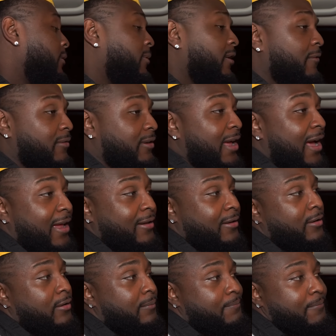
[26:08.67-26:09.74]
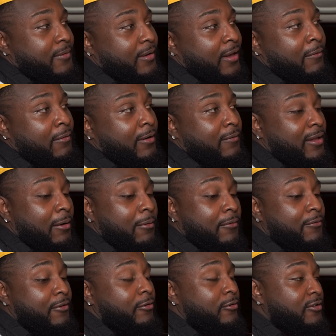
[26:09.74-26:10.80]
But if not, even if they
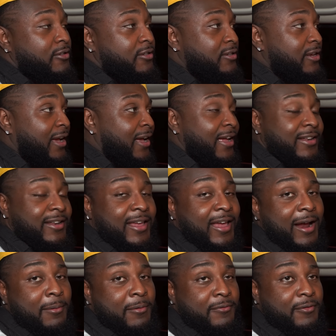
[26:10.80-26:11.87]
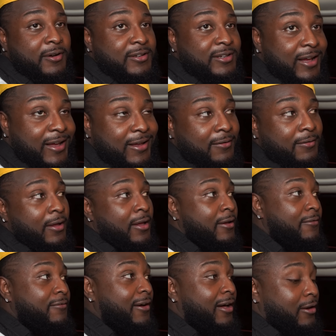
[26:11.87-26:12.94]
refuse us, I got the camera footage. I can
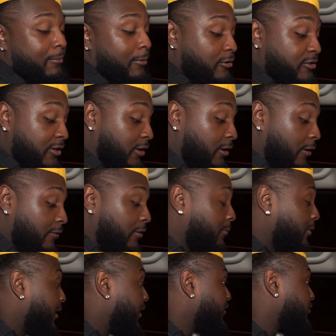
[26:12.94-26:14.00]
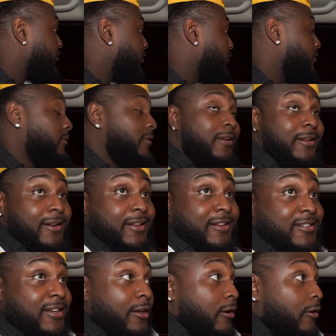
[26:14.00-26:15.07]
file a motion to get off the bond. So
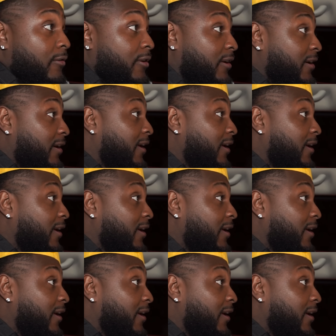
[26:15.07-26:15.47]
let's head over here